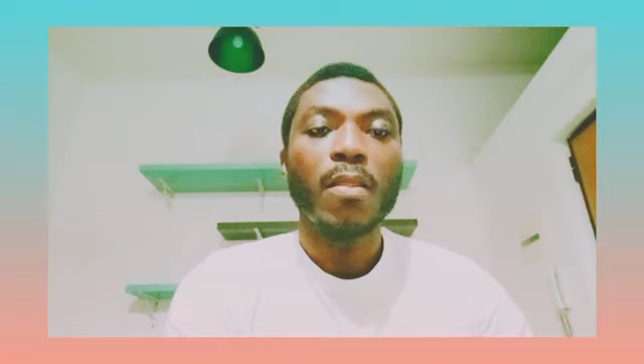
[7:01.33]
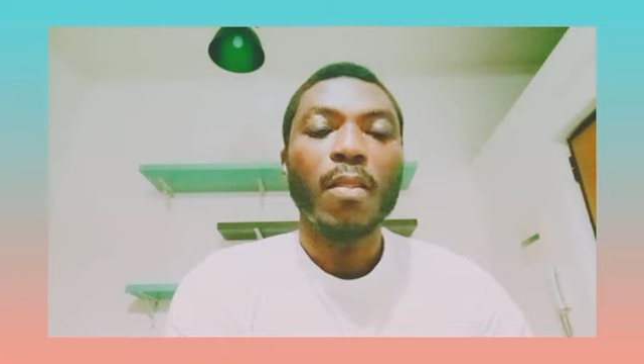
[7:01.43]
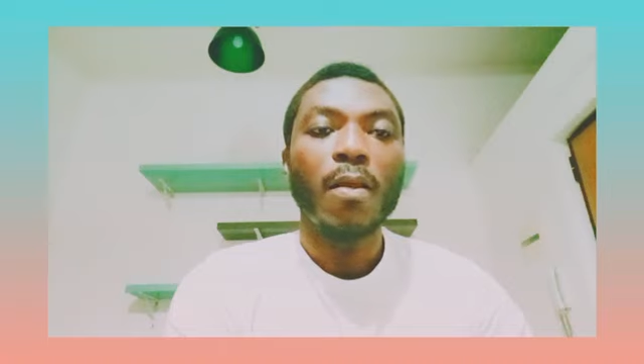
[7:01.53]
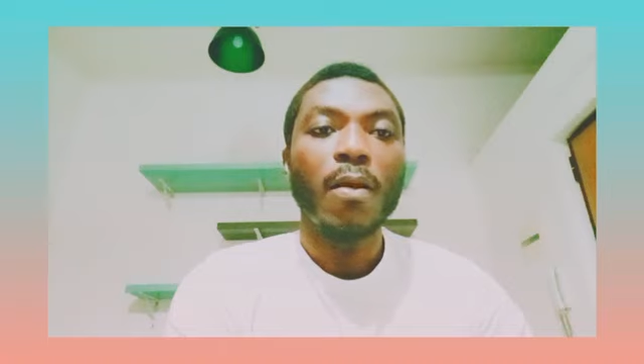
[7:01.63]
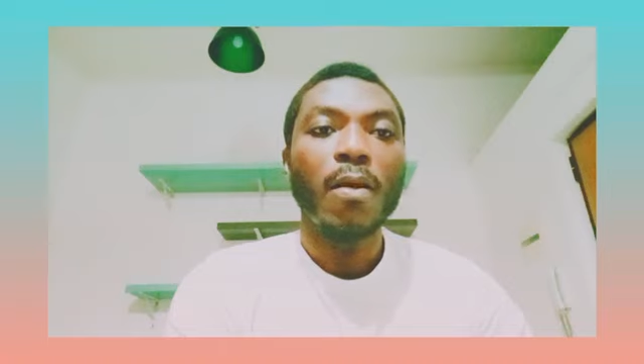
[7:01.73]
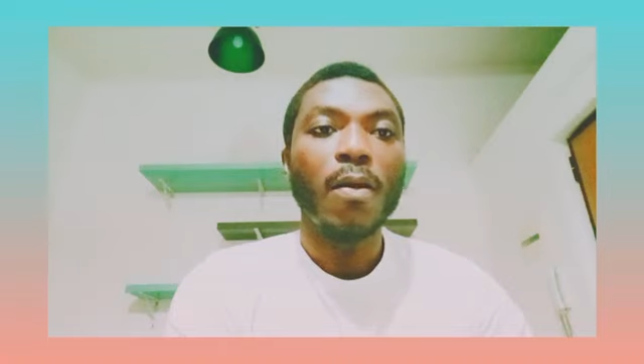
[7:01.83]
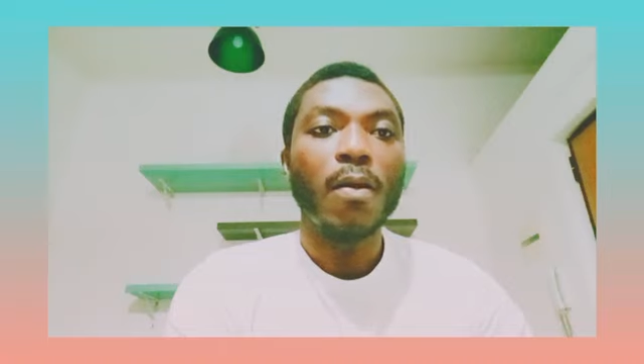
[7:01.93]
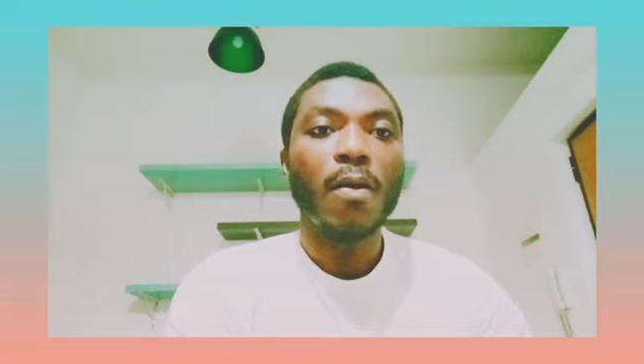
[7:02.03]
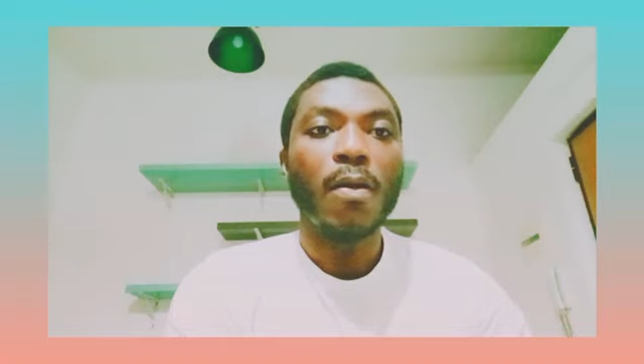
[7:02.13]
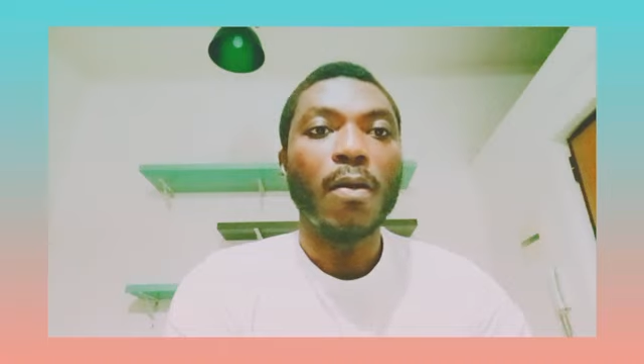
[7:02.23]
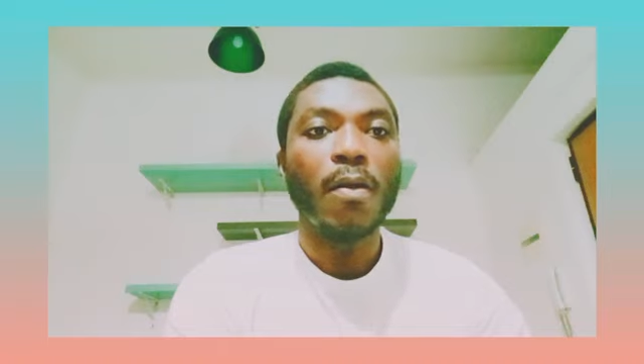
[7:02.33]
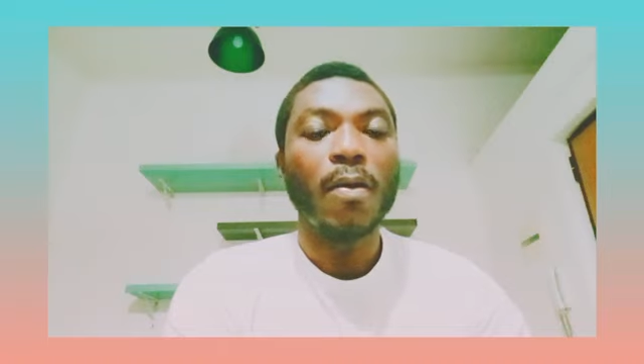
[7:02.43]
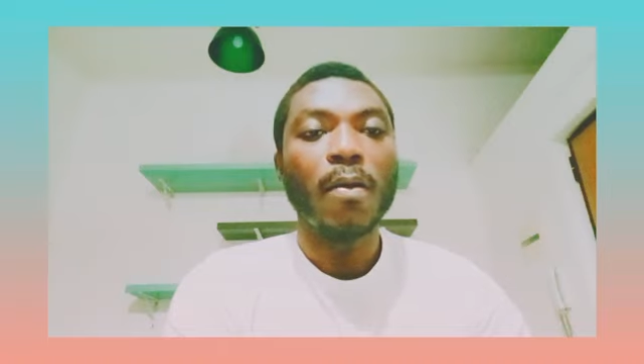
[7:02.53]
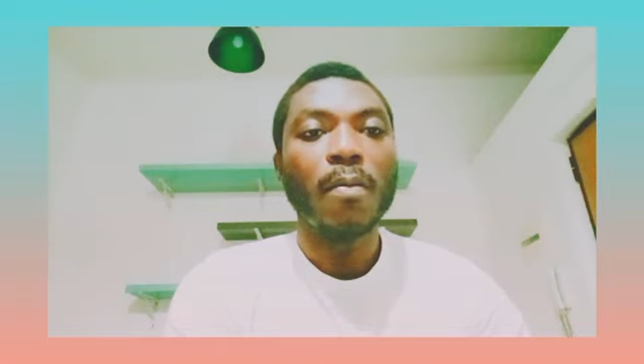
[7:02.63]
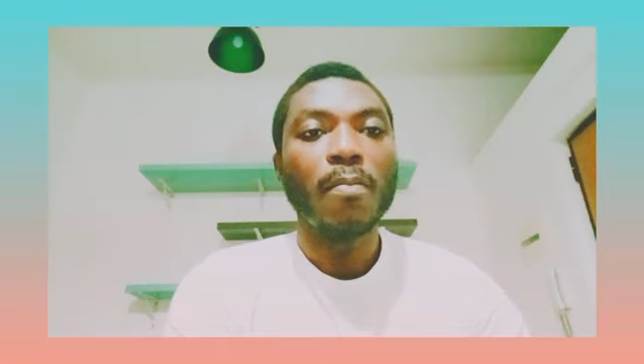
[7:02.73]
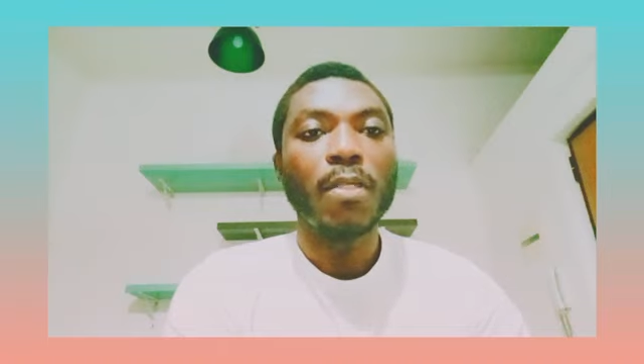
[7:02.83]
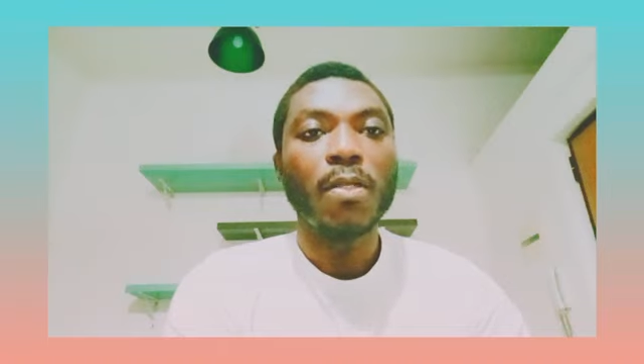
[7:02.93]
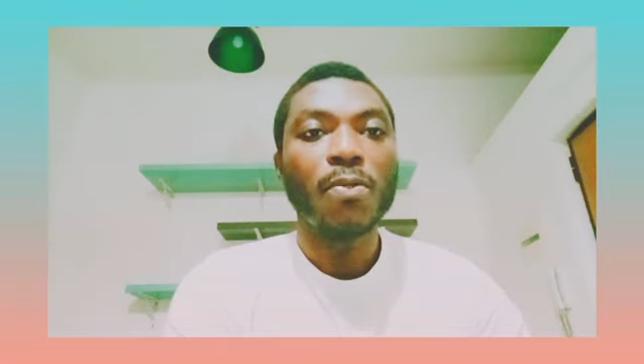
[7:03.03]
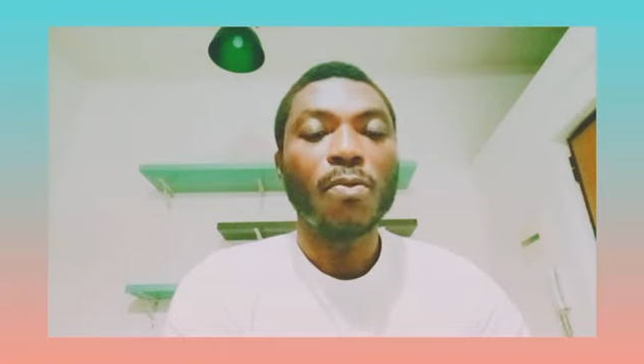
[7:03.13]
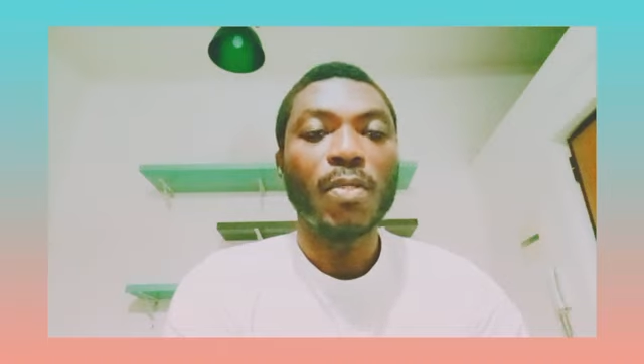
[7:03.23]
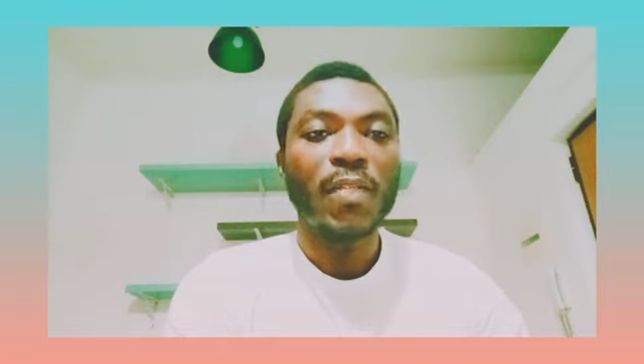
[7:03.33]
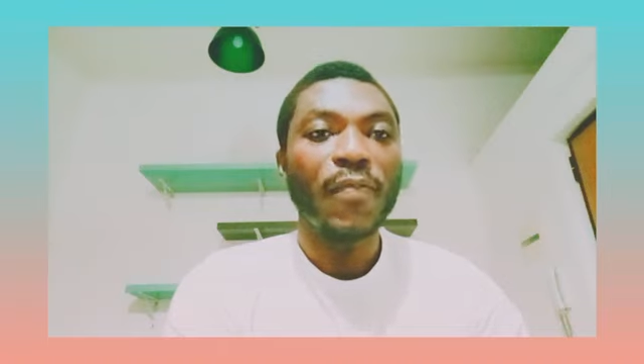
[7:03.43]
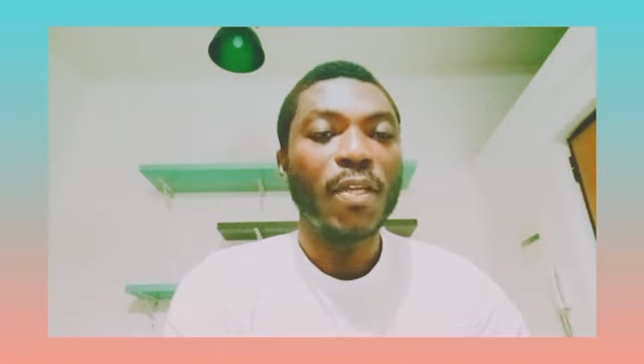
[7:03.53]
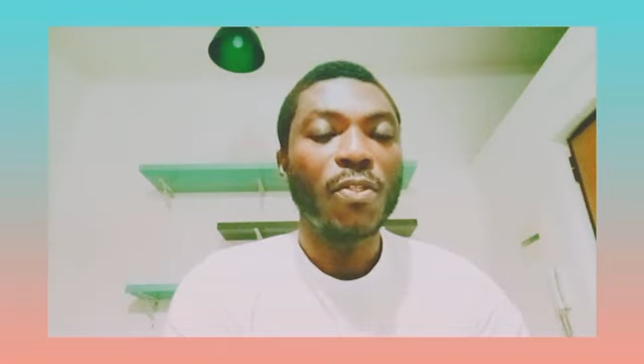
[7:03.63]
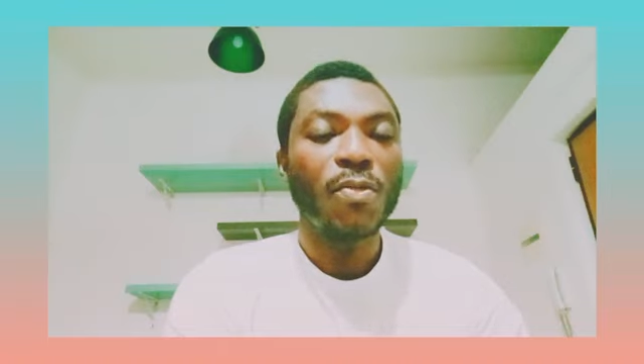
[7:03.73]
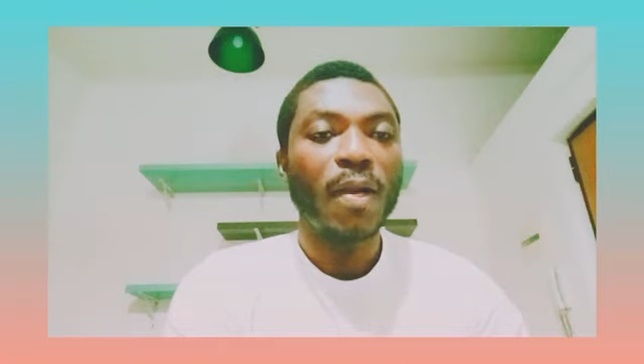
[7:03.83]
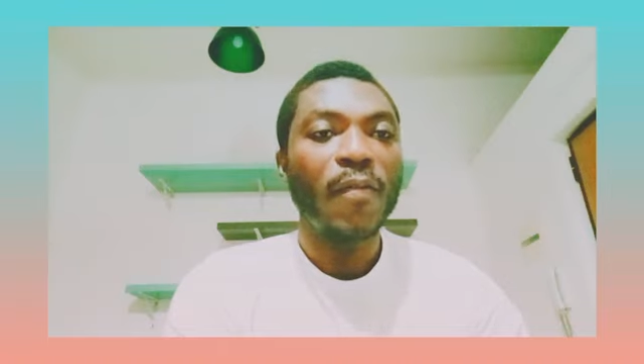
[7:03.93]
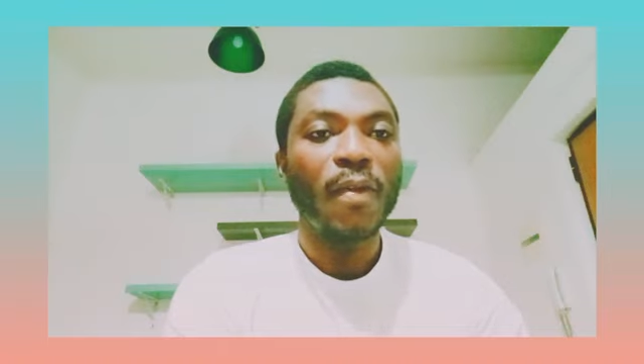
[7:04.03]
the school certificate you have,